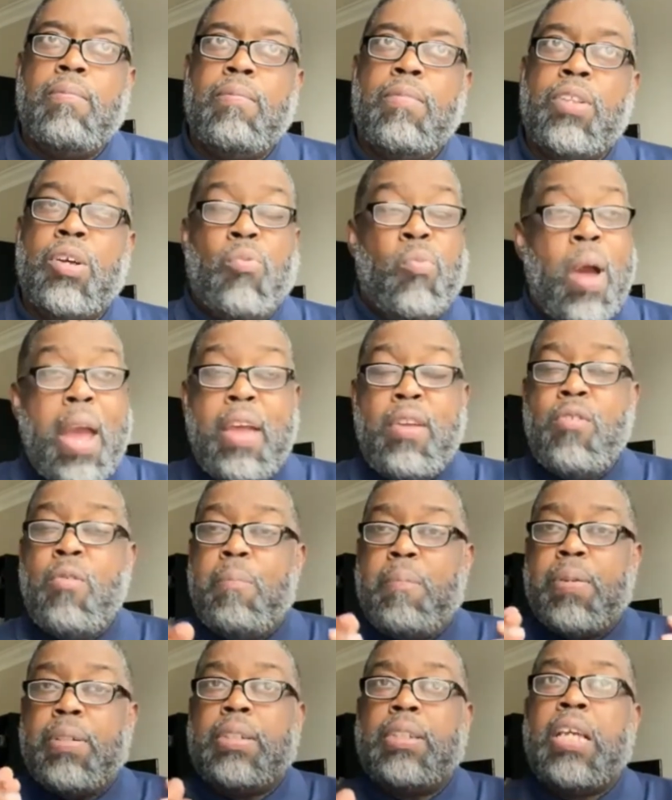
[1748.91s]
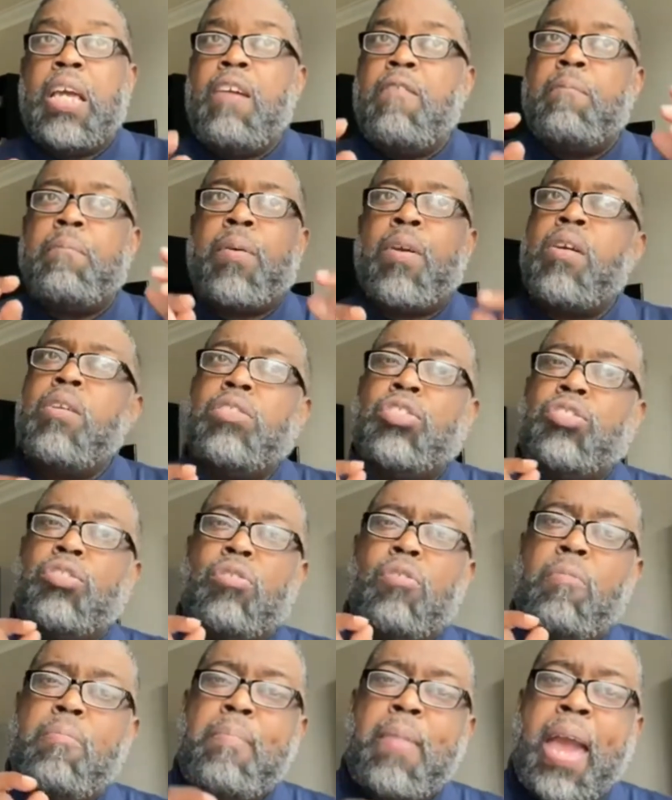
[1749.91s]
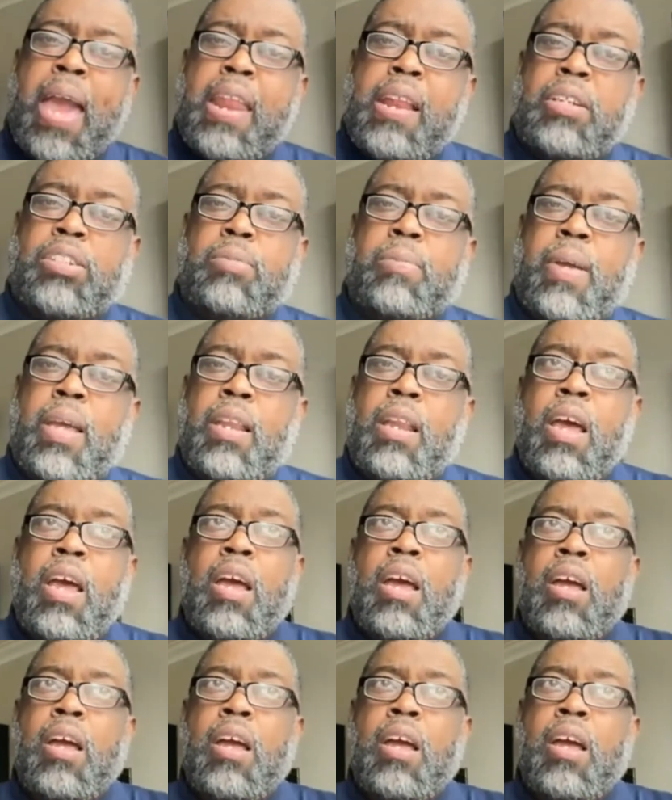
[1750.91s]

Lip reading: The way you perceive personal management